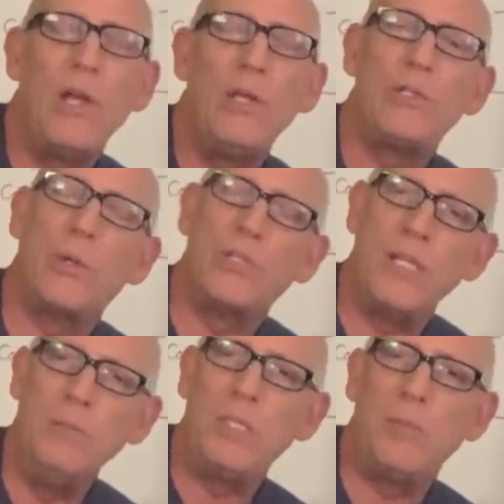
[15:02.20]
So it
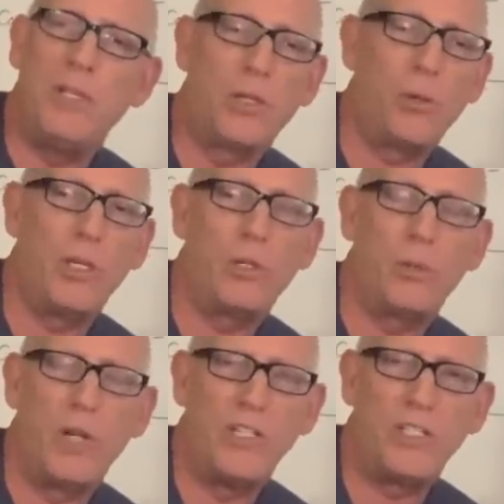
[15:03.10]
seems to me that critical
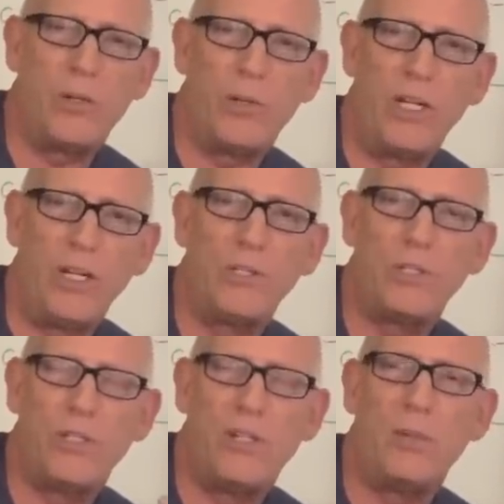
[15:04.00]
race theory is
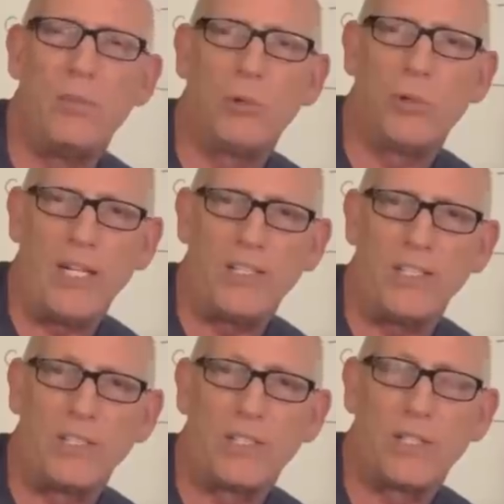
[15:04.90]
double
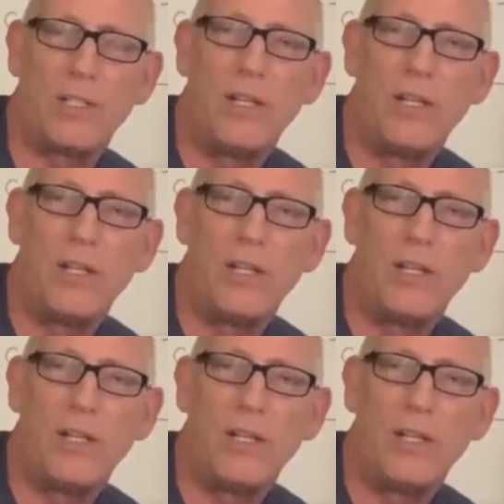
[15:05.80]
racist.